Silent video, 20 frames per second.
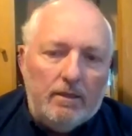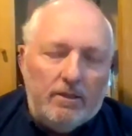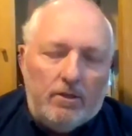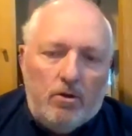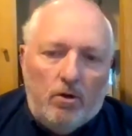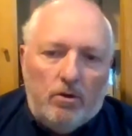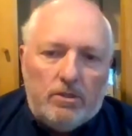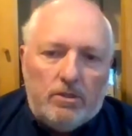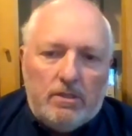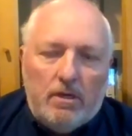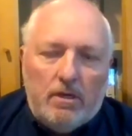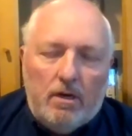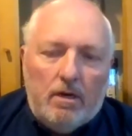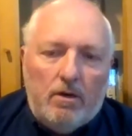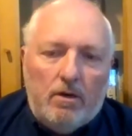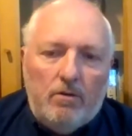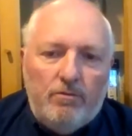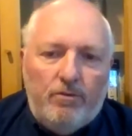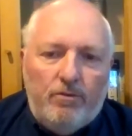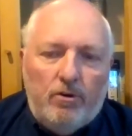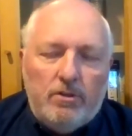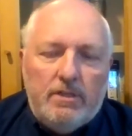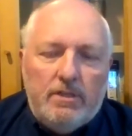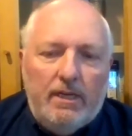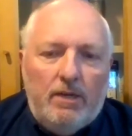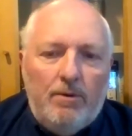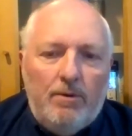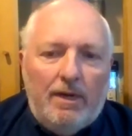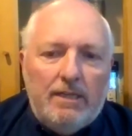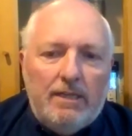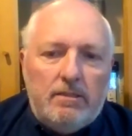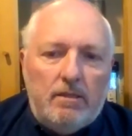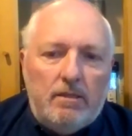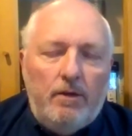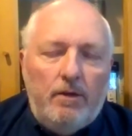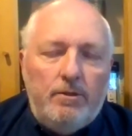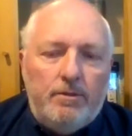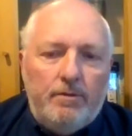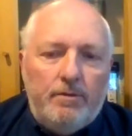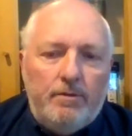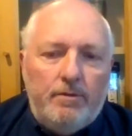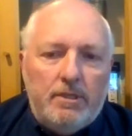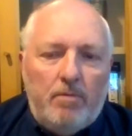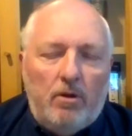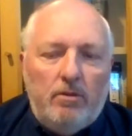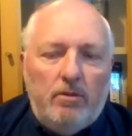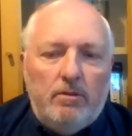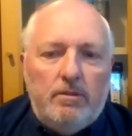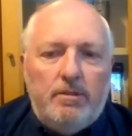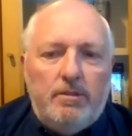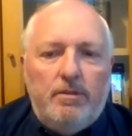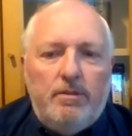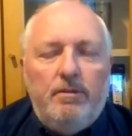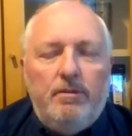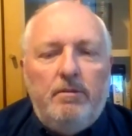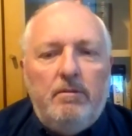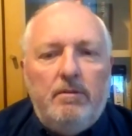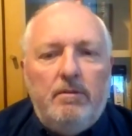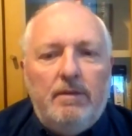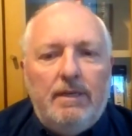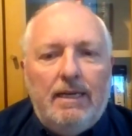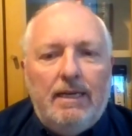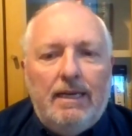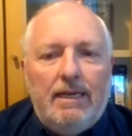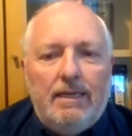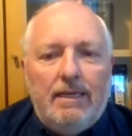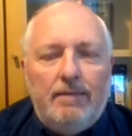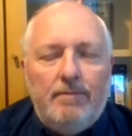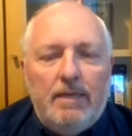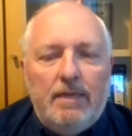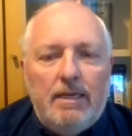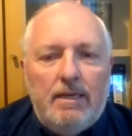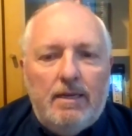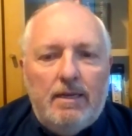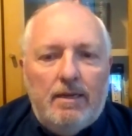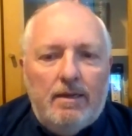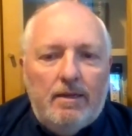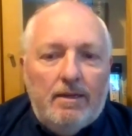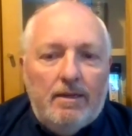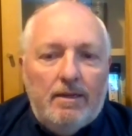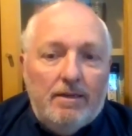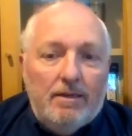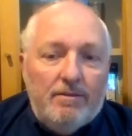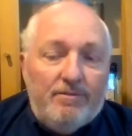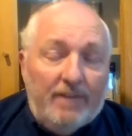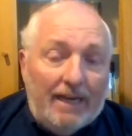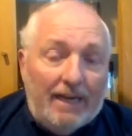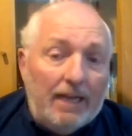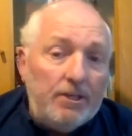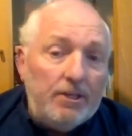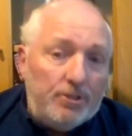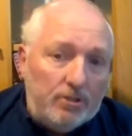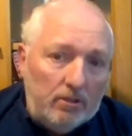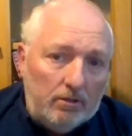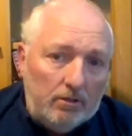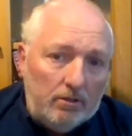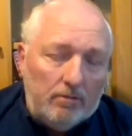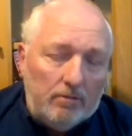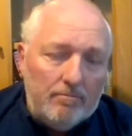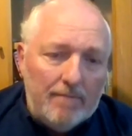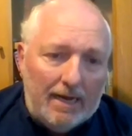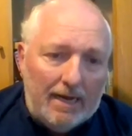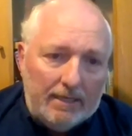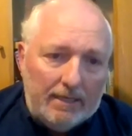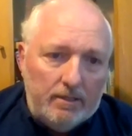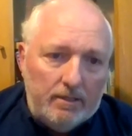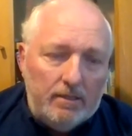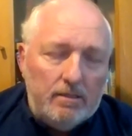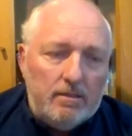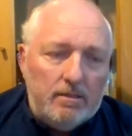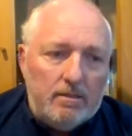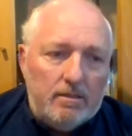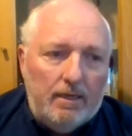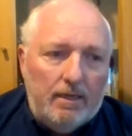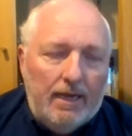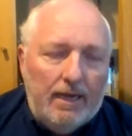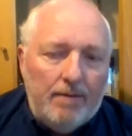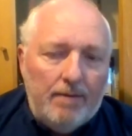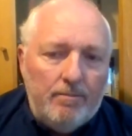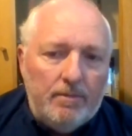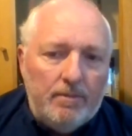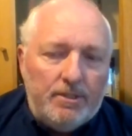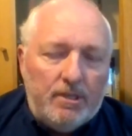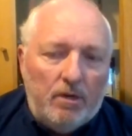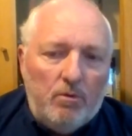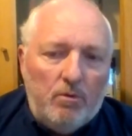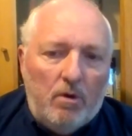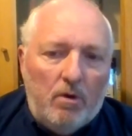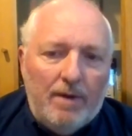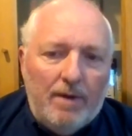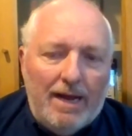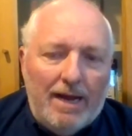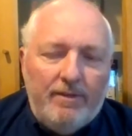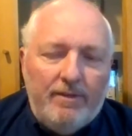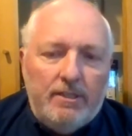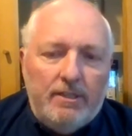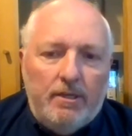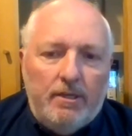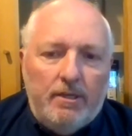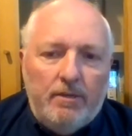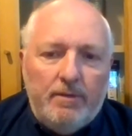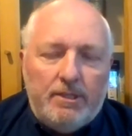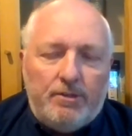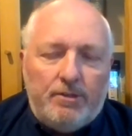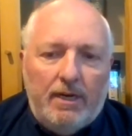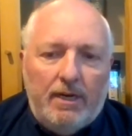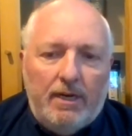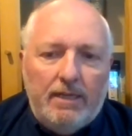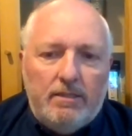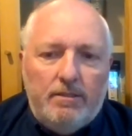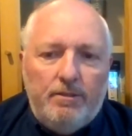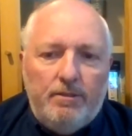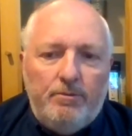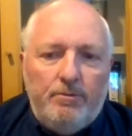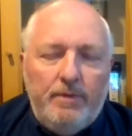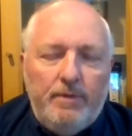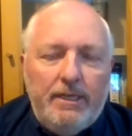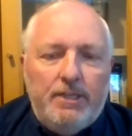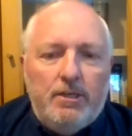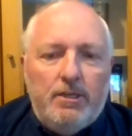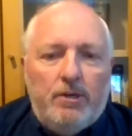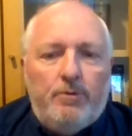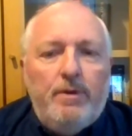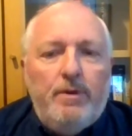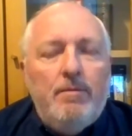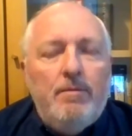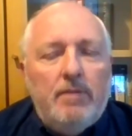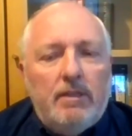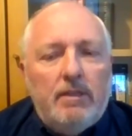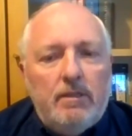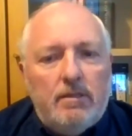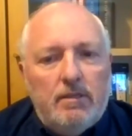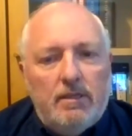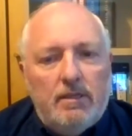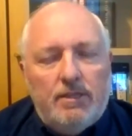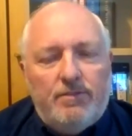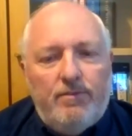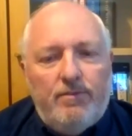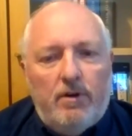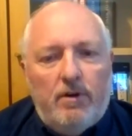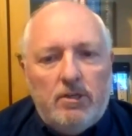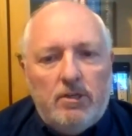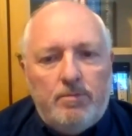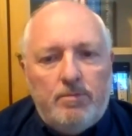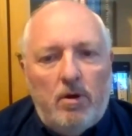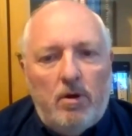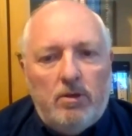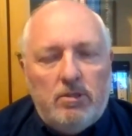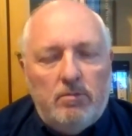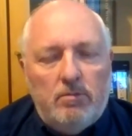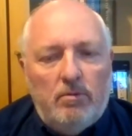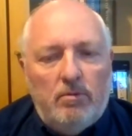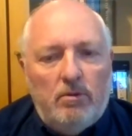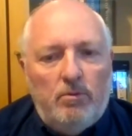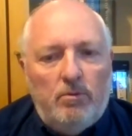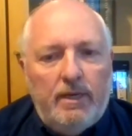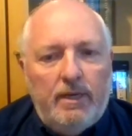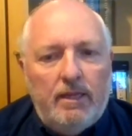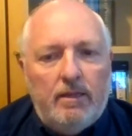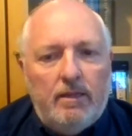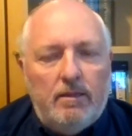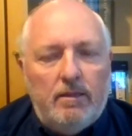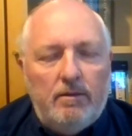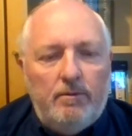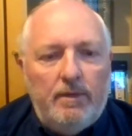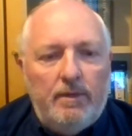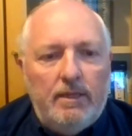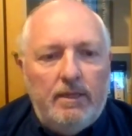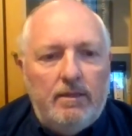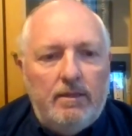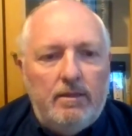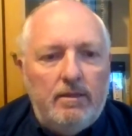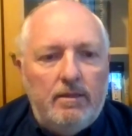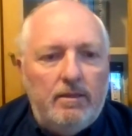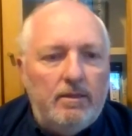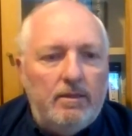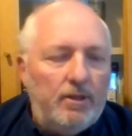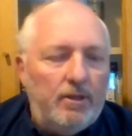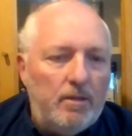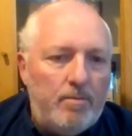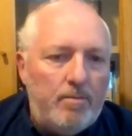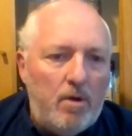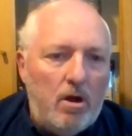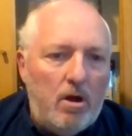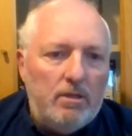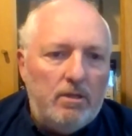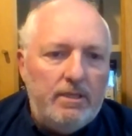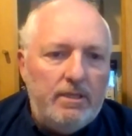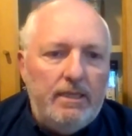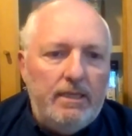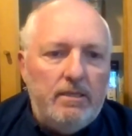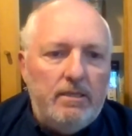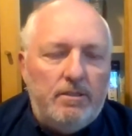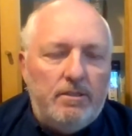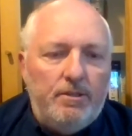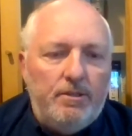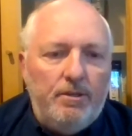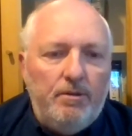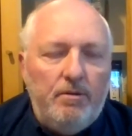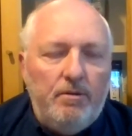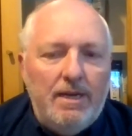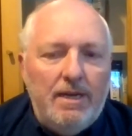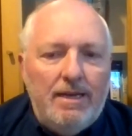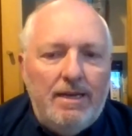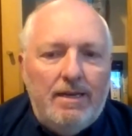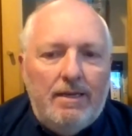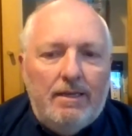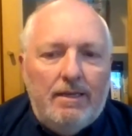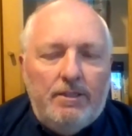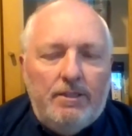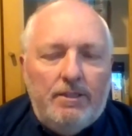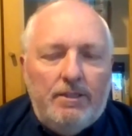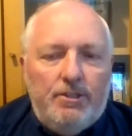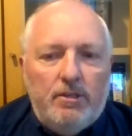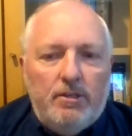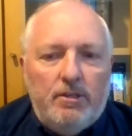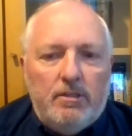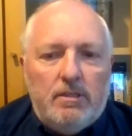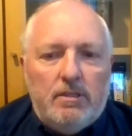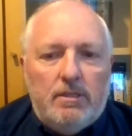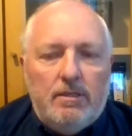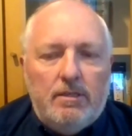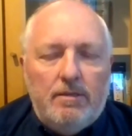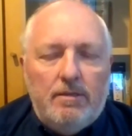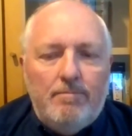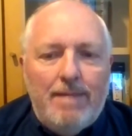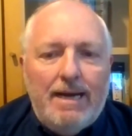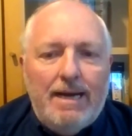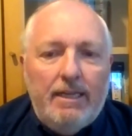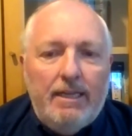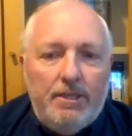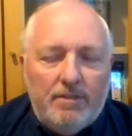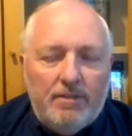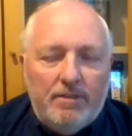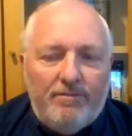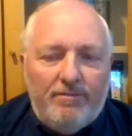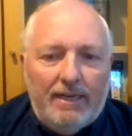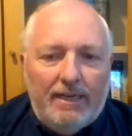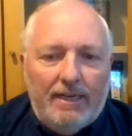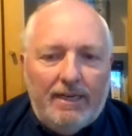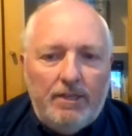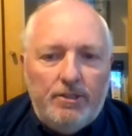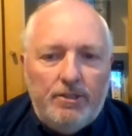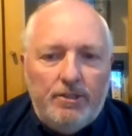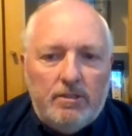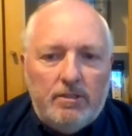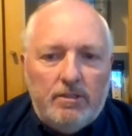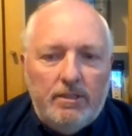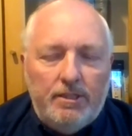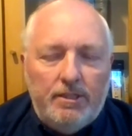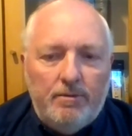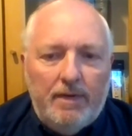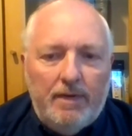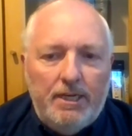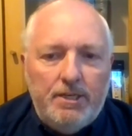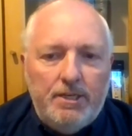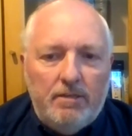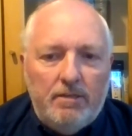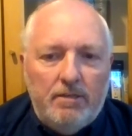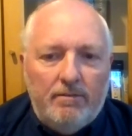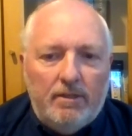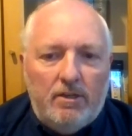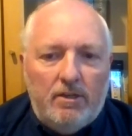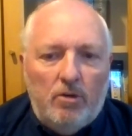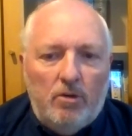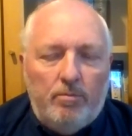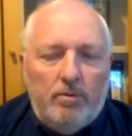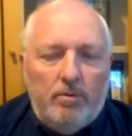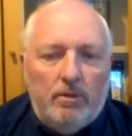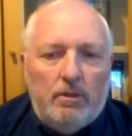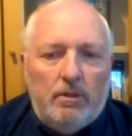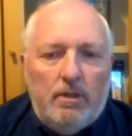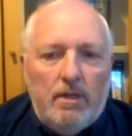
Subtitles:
the courts are unfortunately quite slow to respond to financial matters. So what we're having to do is try to reach agreement as far as possible with other parties to just manage the financial situation of the couple